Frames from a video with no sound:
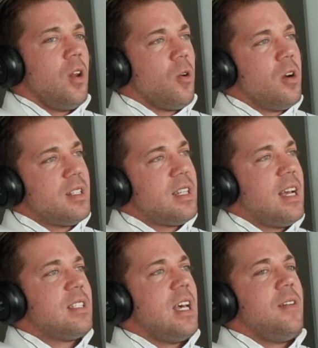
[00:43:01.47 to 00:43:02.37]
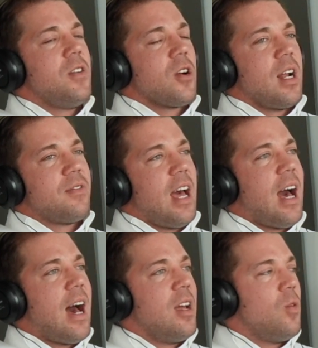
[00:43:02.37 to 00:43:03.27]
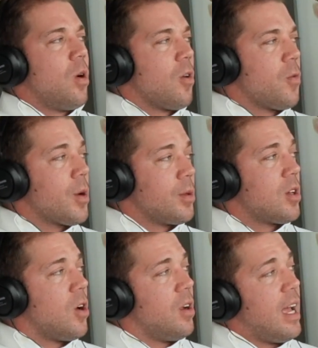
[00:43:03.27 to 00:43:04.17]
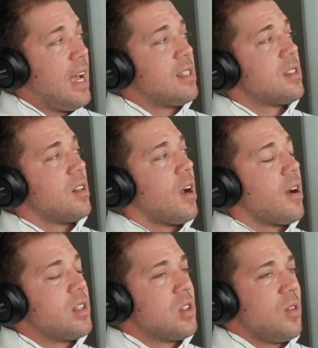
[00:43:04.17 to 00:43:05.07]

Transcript: in order to stay safe, you're going to have to add in what are frequently called ancillaries.